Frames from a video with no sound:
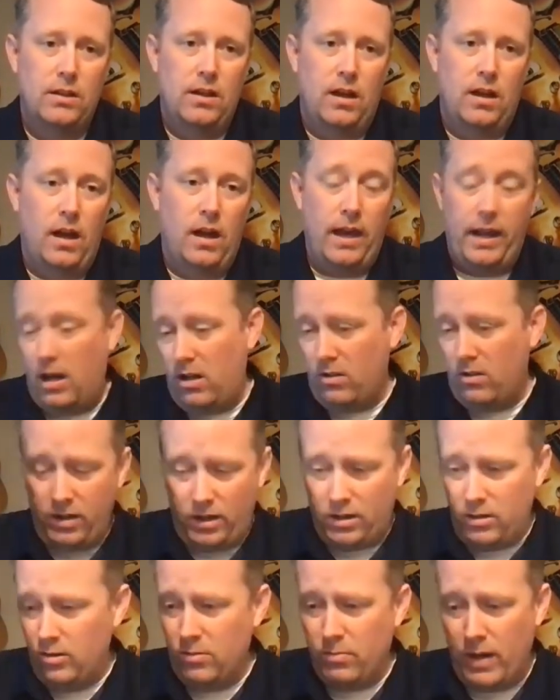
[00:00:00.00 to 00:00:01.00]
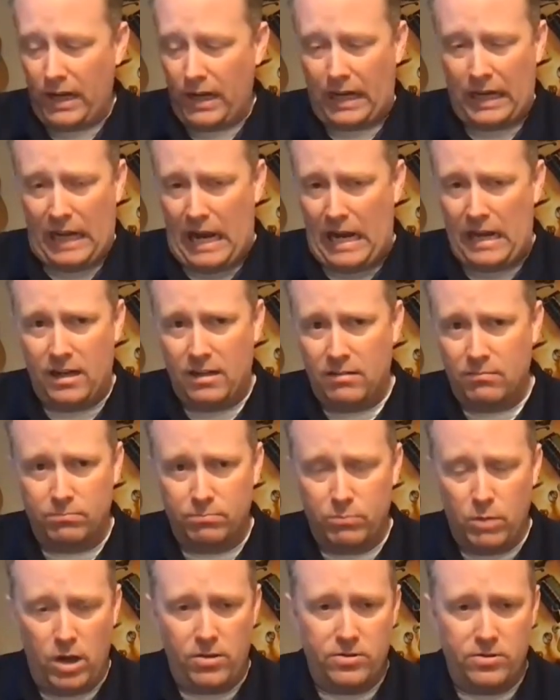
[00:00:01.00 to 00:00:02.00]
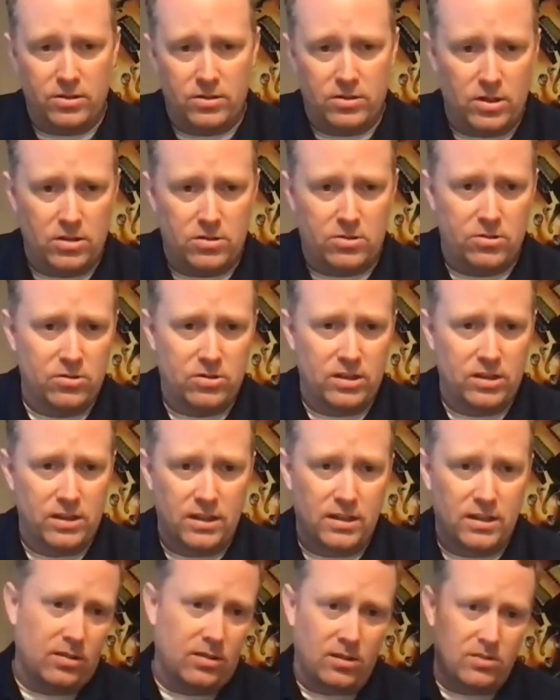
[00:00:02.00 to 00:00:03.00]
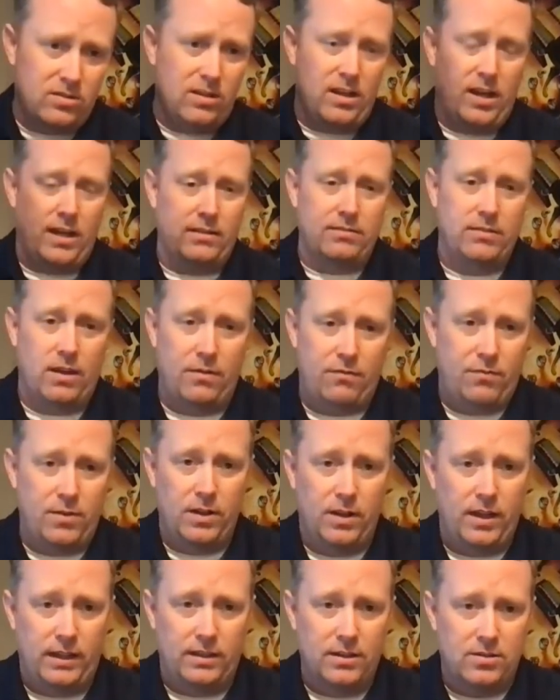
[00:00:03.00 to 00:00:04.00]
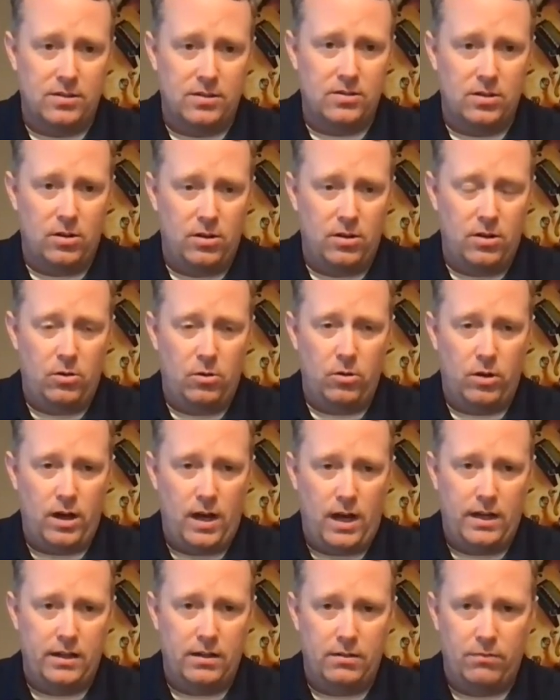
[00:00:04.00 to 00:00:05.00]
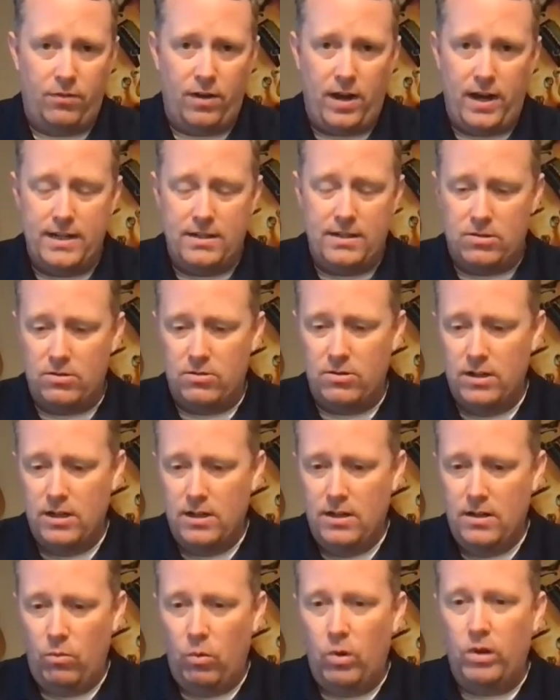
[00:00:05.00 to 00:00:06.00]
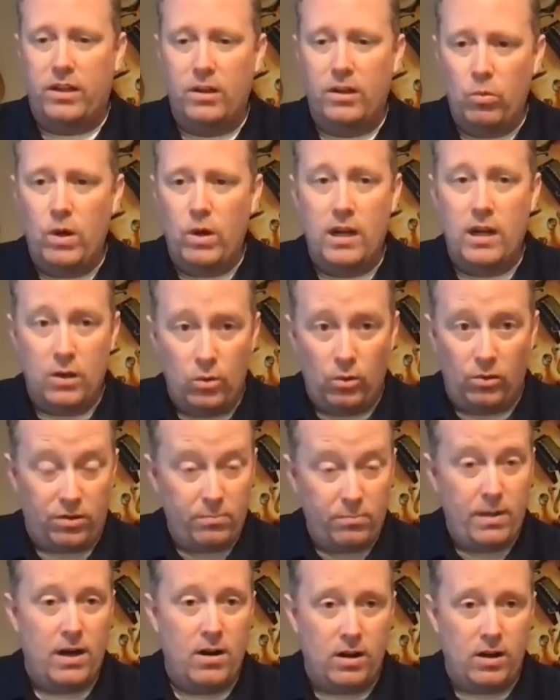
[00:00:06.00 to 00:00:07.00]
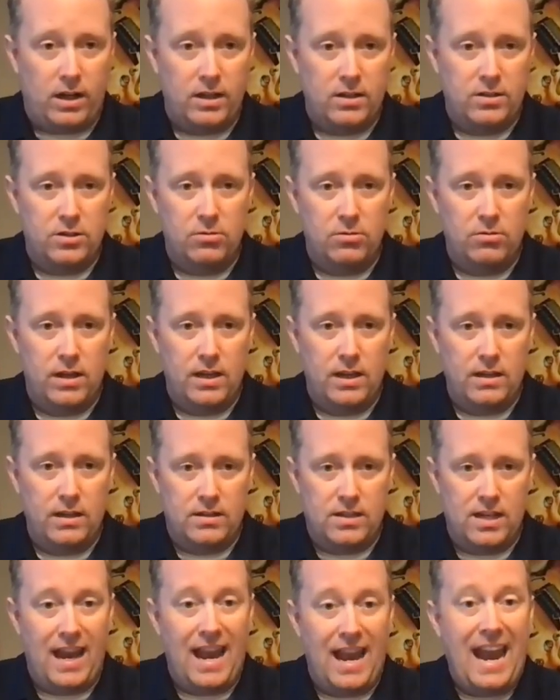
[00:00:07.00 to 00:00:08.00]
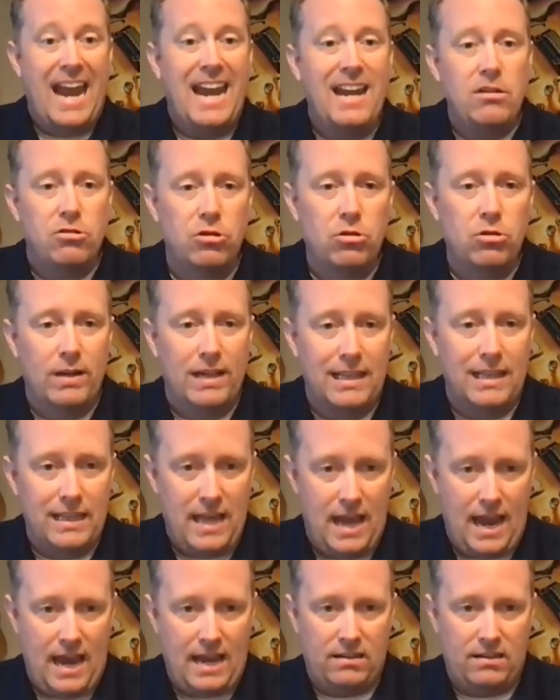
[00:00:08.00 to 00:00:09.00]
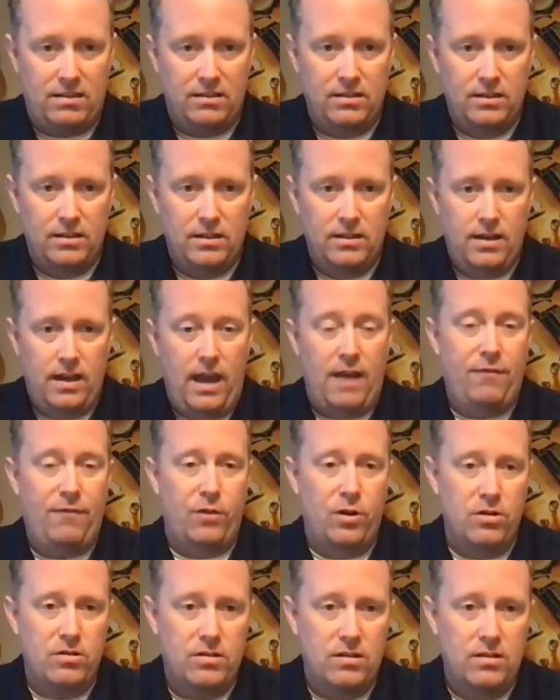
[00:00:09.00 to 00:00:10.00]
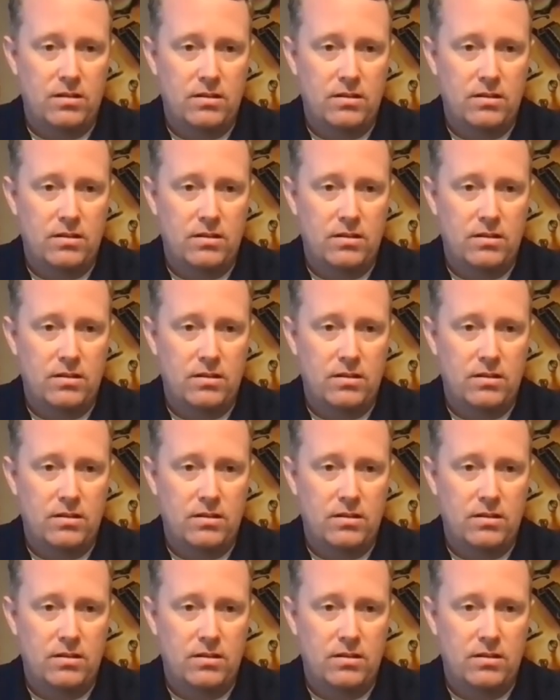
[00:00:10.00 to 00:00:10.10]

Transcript: And I'll include my Canadian brothers and sisters in this, because I feel like this is a whole continent fight. So what can we in North America do then to aid you in that effort?